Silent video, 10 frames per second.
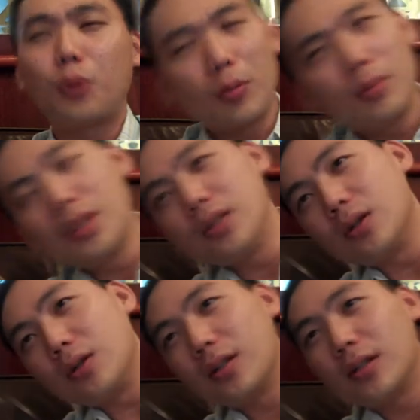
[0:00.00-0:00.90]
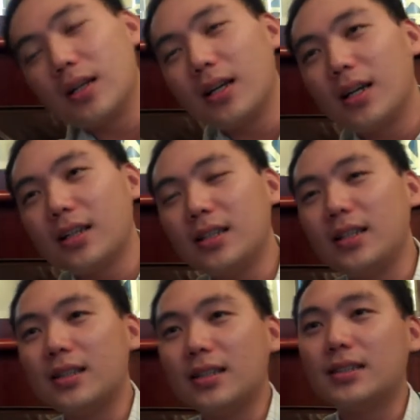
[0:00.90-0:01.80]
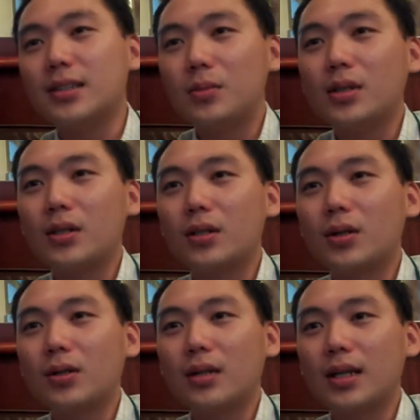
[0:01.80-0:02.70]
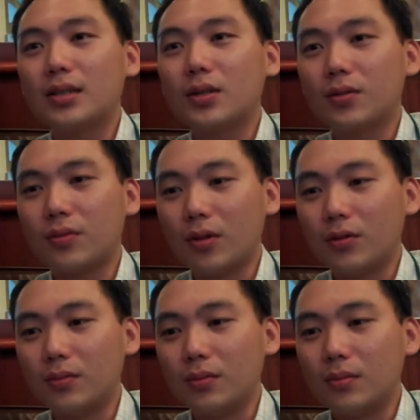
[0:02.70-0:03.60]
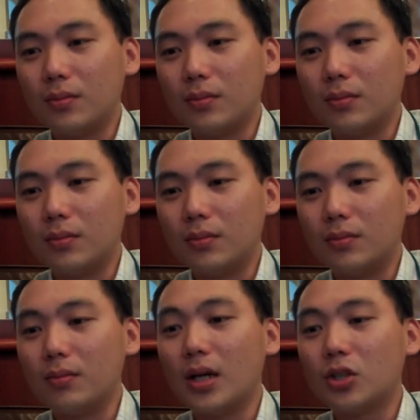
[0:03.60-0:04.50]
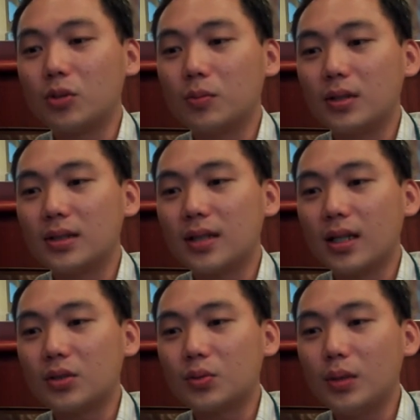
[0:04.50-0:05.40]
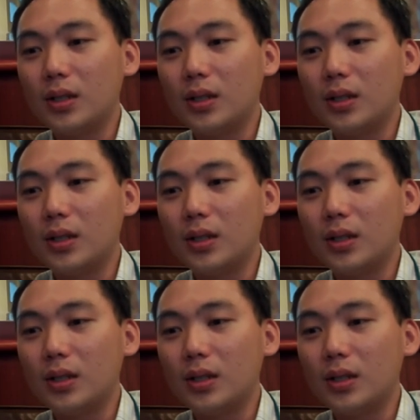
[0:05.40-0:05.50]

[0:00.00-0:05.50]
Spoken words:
Probably not. And I think in the similar context of measurements, as